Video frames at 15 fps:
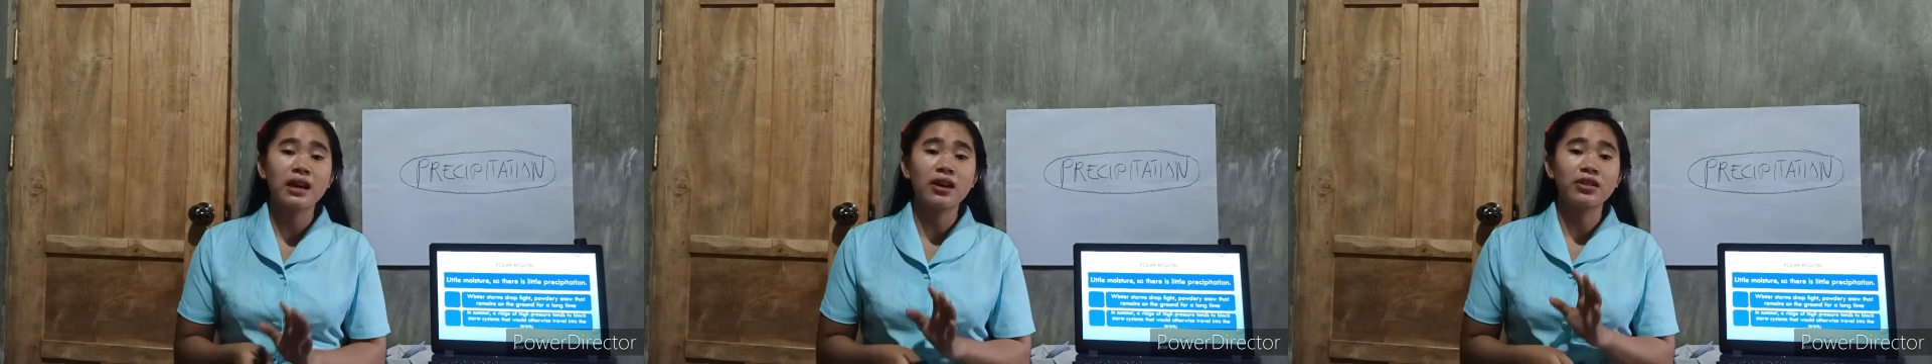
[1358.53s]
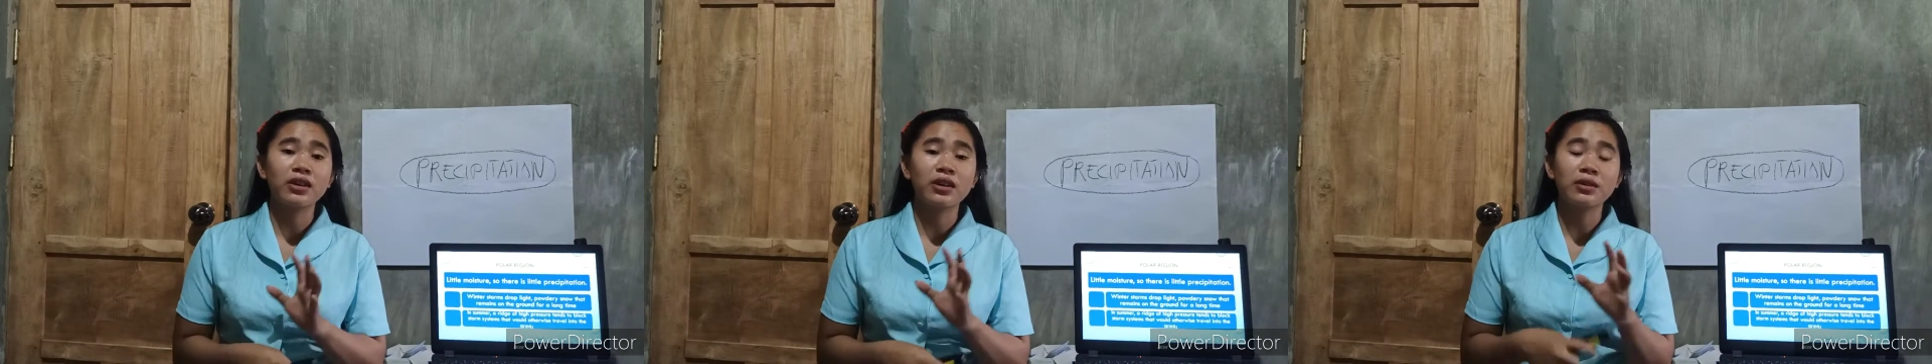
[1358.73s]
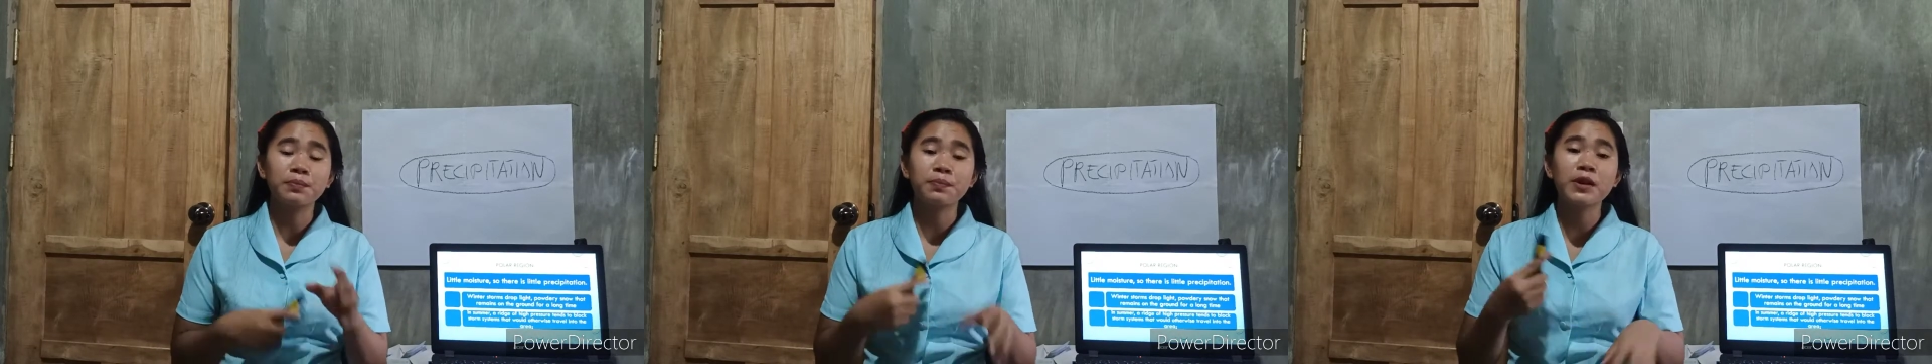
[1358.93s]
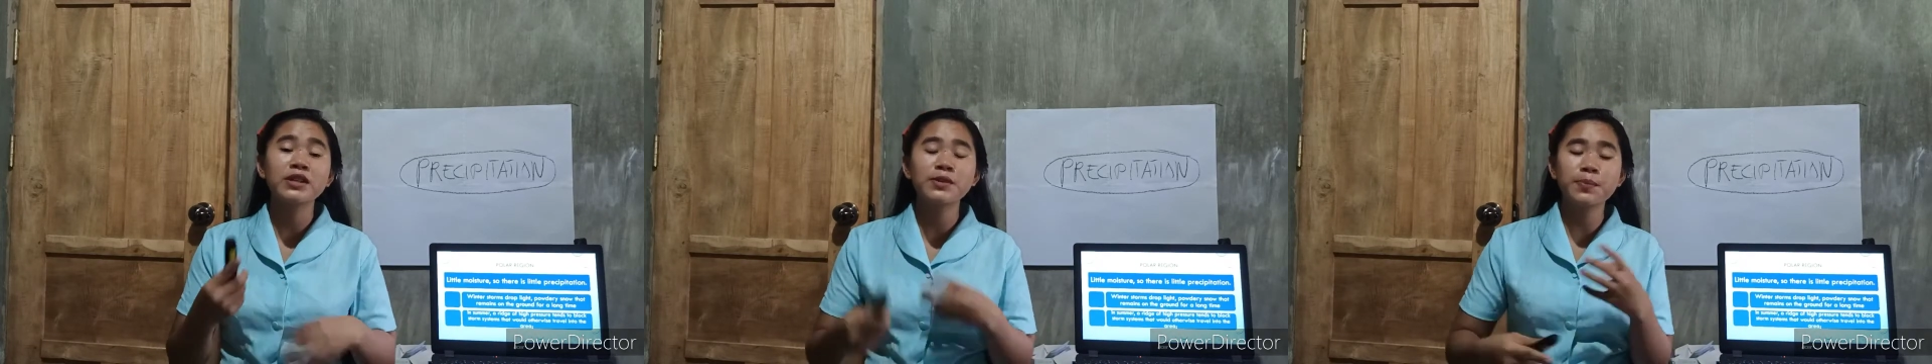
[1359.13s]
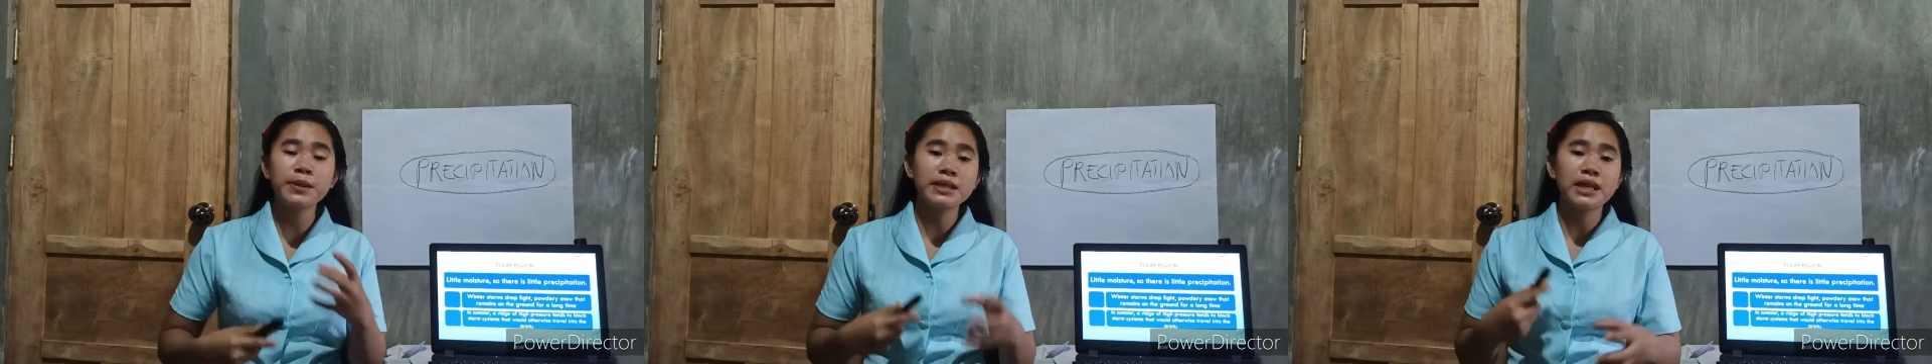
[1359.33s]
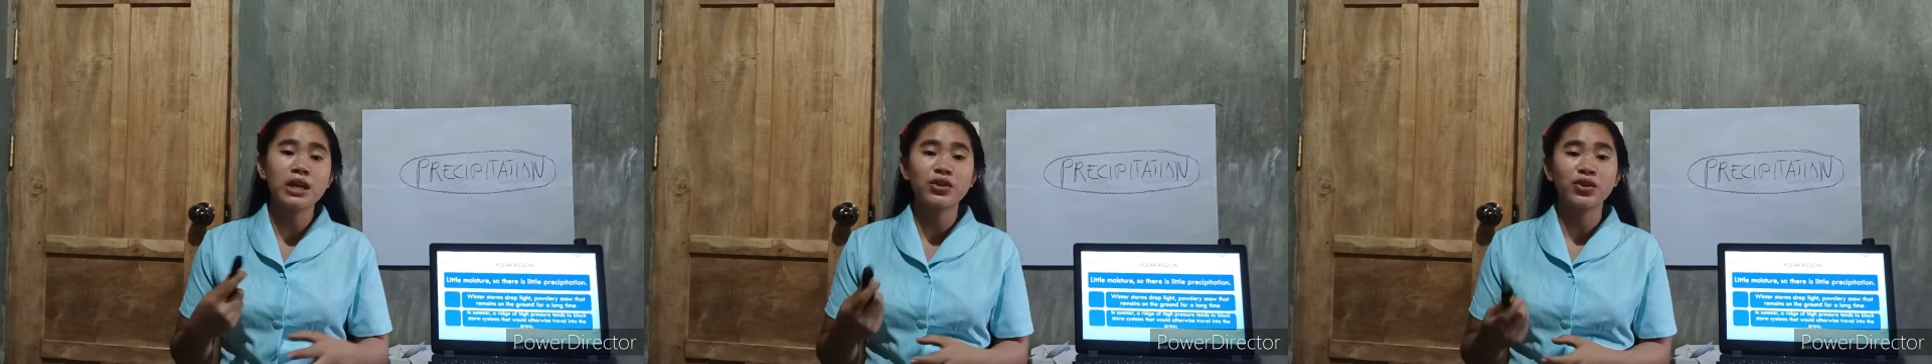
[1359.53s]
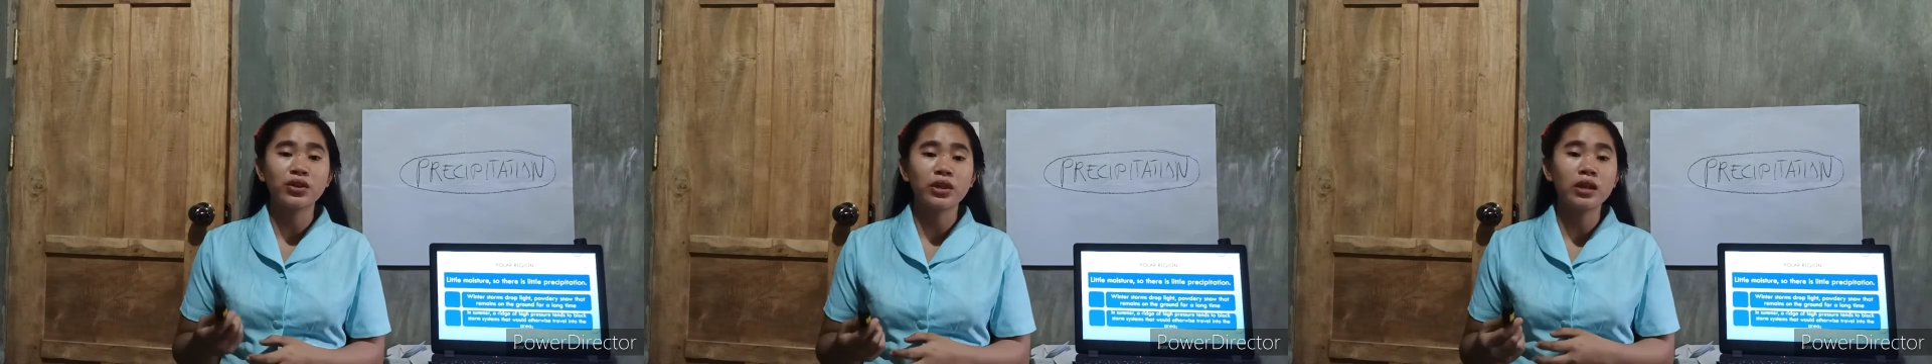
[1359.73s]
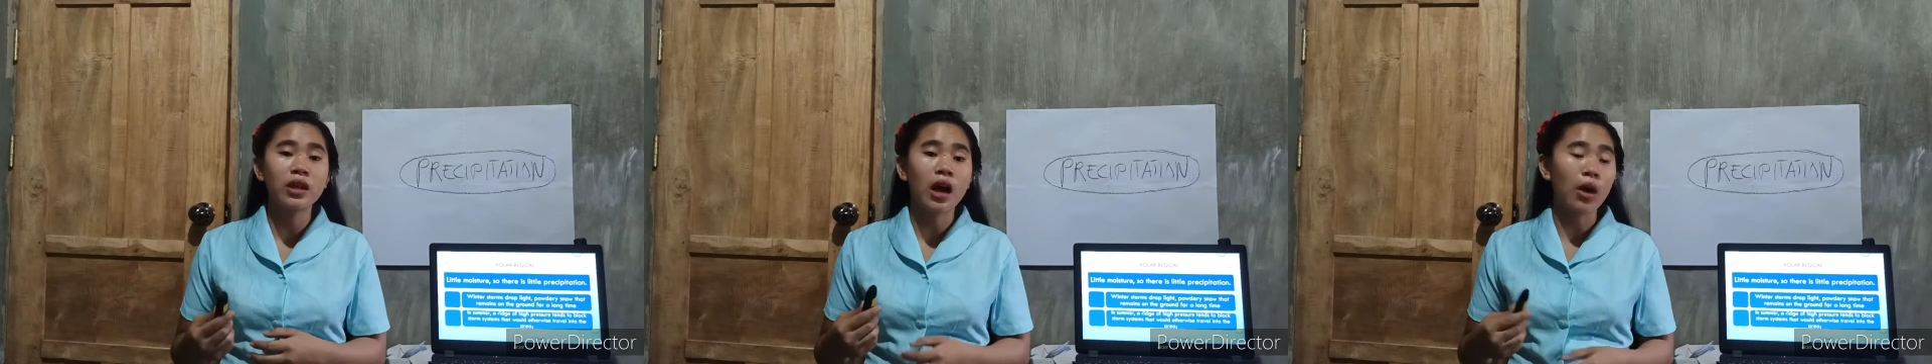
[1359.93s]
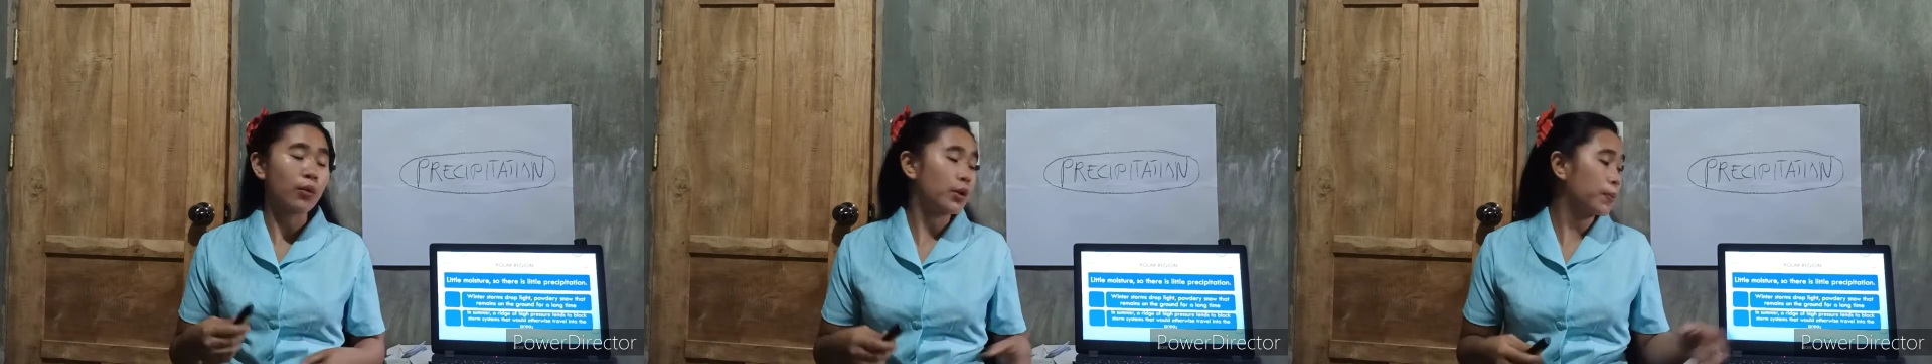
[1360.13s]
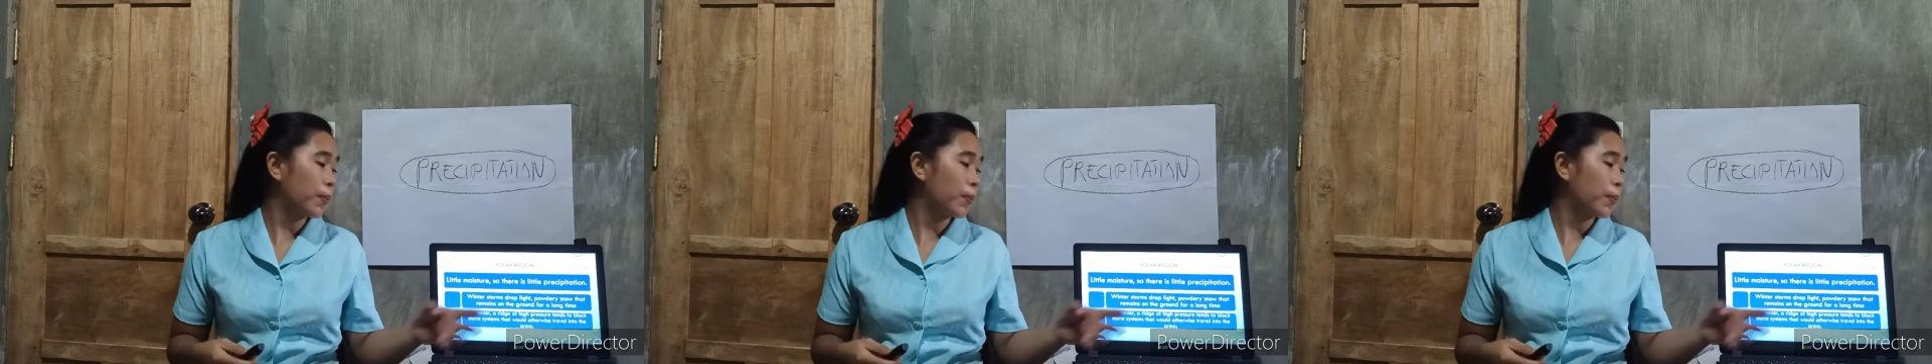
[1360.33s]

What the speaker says: the precipitation in our